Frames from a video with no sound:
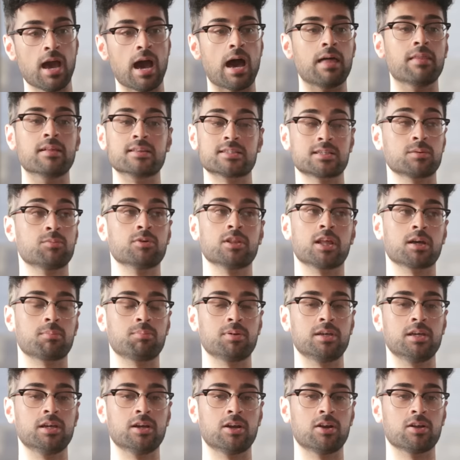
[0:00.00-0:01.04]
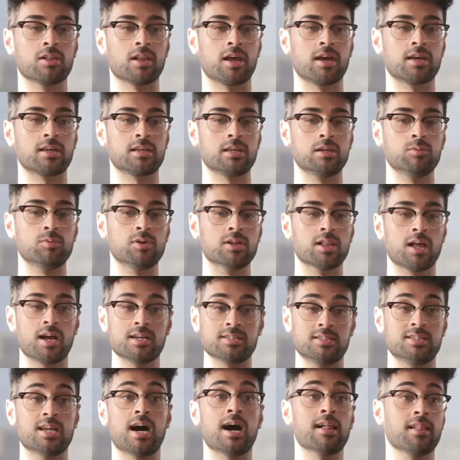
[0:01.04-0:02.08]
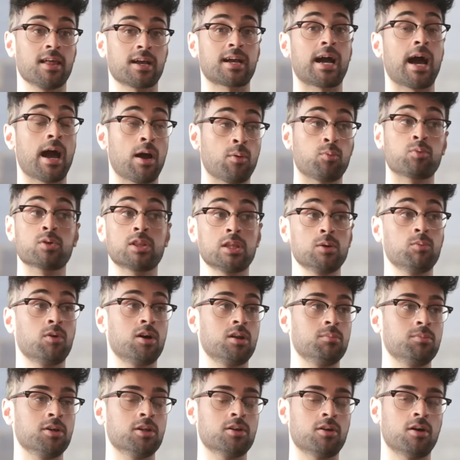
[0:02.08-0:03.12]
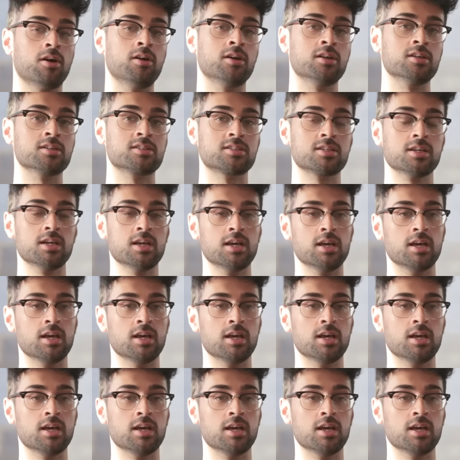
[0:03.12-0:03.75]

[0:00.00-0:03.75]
And then someone like Pi'erre, like he realized, nah, like I really want to be an artist